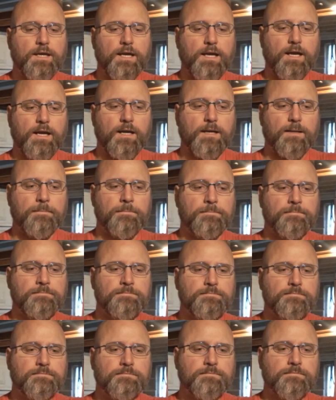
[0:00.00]

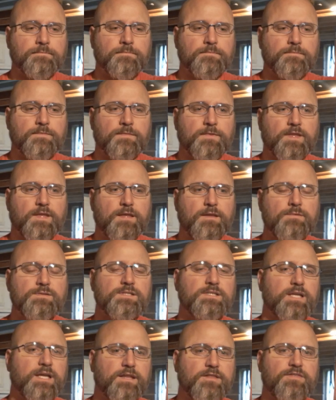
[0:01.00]
There's a
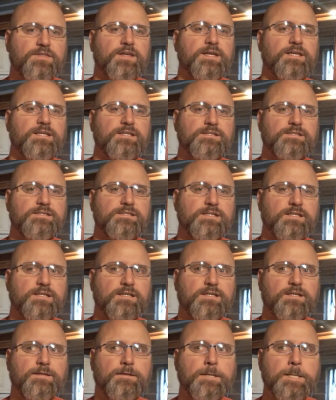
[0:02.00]
lot of things
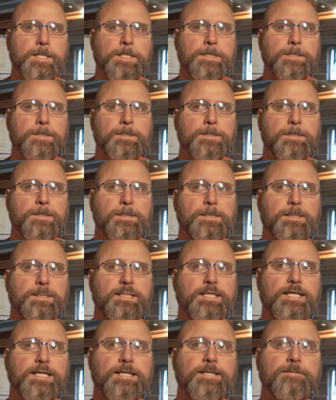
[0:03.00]

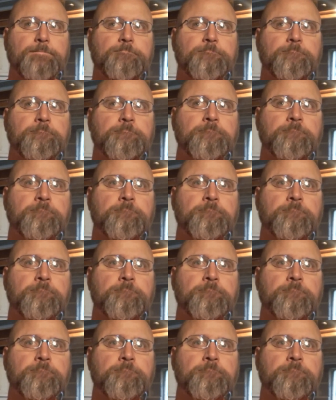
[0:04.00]
in